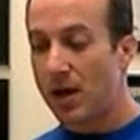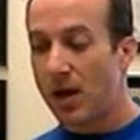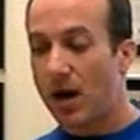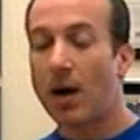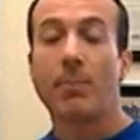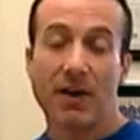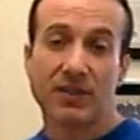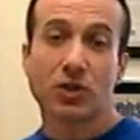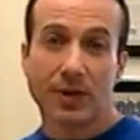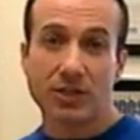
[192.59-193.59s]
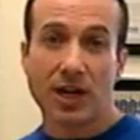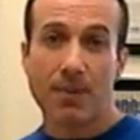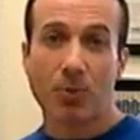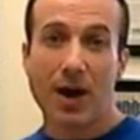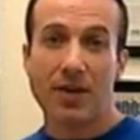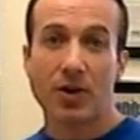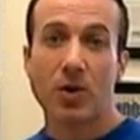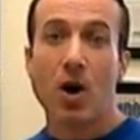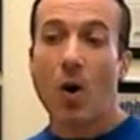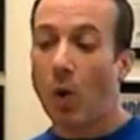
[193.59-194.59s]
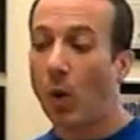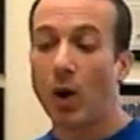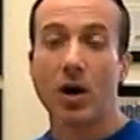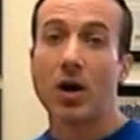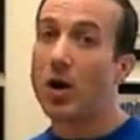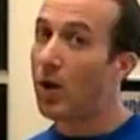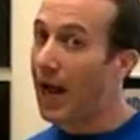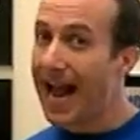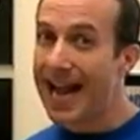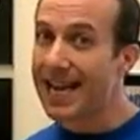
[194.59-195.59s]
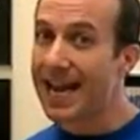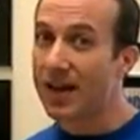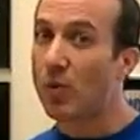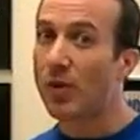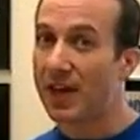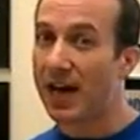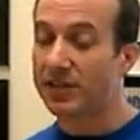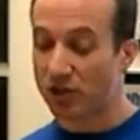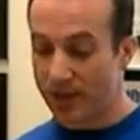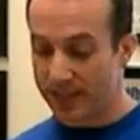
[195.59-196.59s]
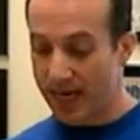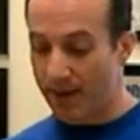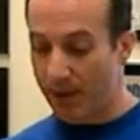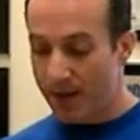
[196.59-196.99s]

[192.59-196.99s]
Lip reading: above a screen top rather, or hanging without a screen top,